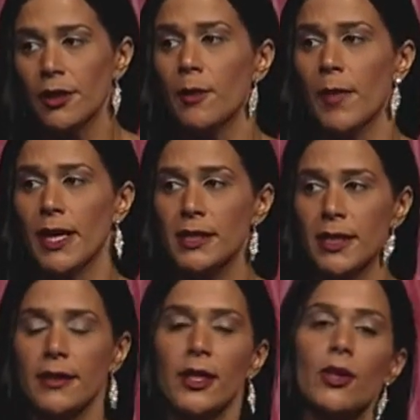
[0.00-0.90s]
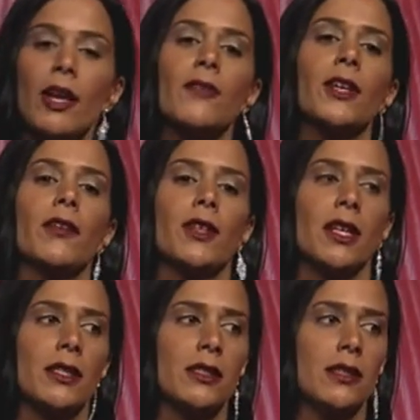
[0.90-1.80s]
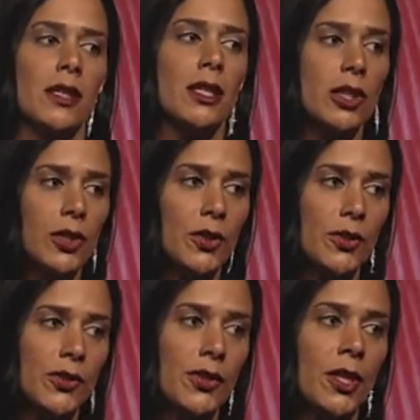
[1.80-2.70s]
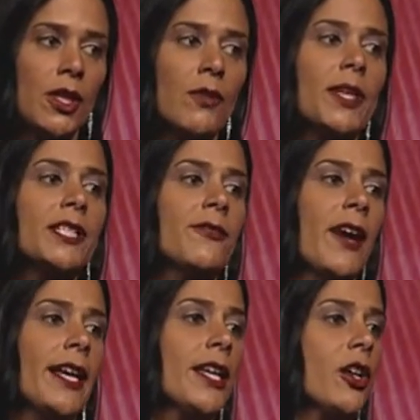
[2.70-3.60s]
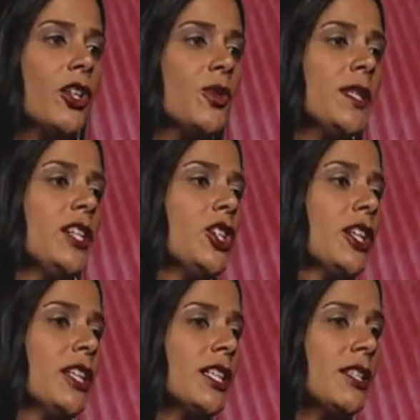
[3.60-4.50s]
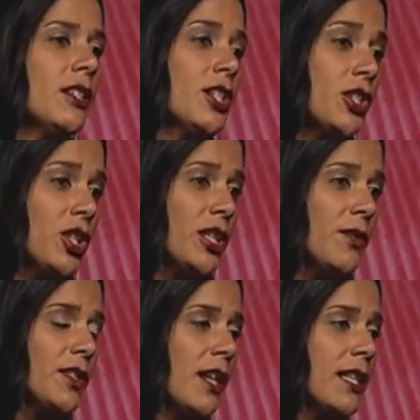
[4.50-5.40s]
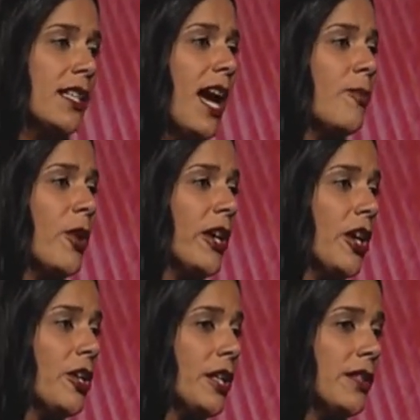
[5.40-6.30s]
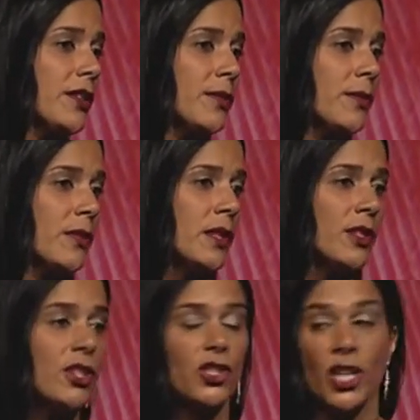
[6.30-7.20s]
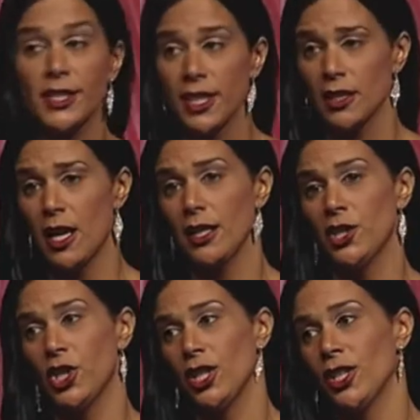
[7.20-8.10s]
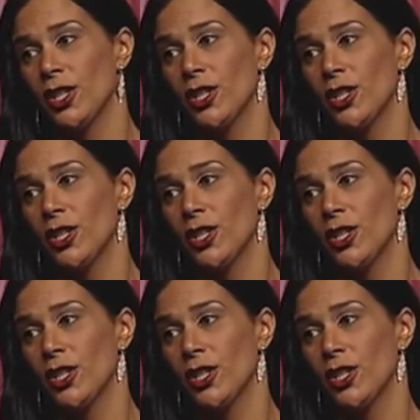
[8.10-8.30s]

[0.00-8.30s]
The mandate that you have given us includes redefining our strategic initiatives and top priorities, such as technology,